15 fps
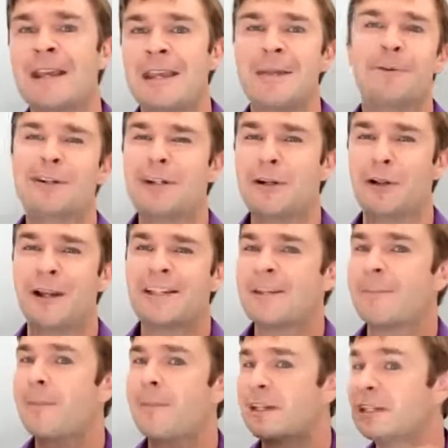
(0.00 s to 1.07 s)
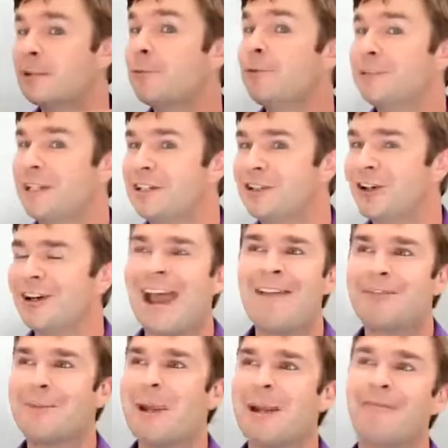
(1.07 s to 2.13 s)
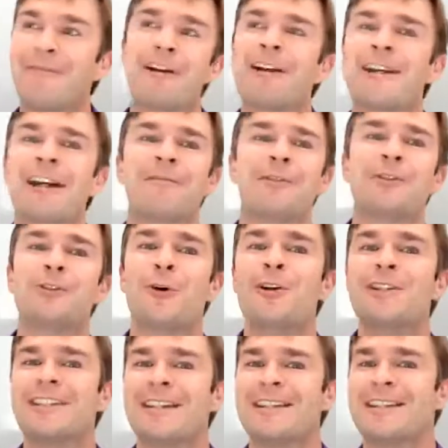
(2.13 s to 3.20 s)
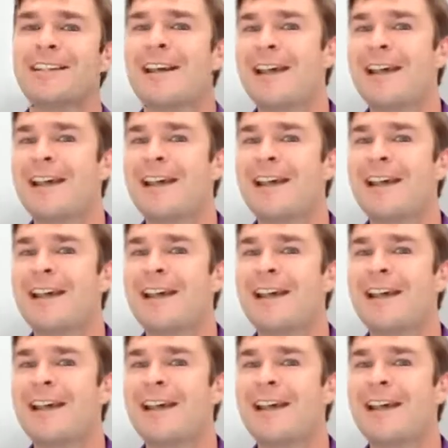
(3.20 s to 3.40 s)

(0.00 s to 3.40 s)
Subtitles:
particular as a public school teacher, and I have to make very careful choices